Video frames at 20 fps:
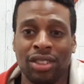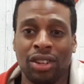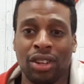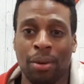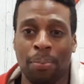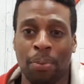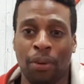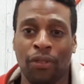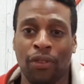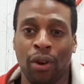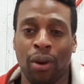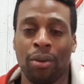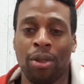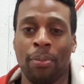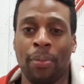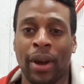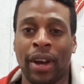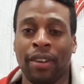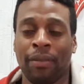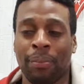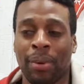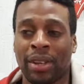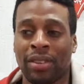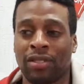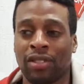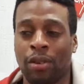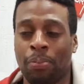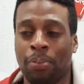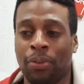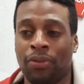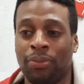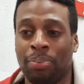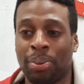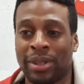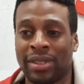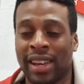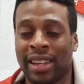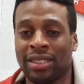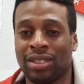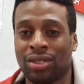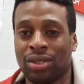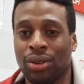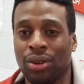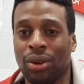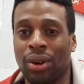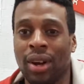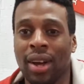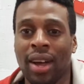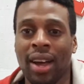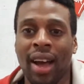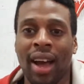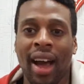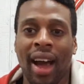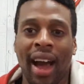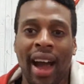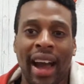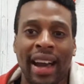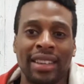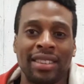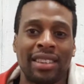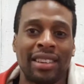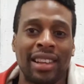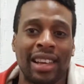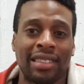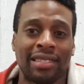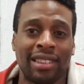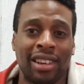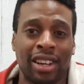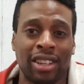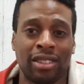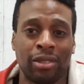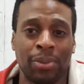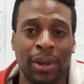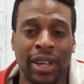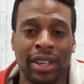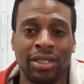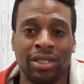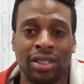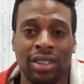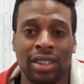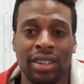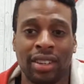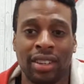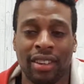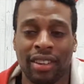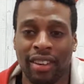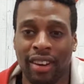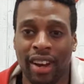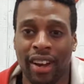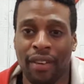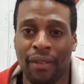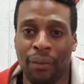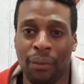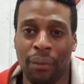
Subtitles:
You can perform at the best of your potential, and you're less likely to be injured, right?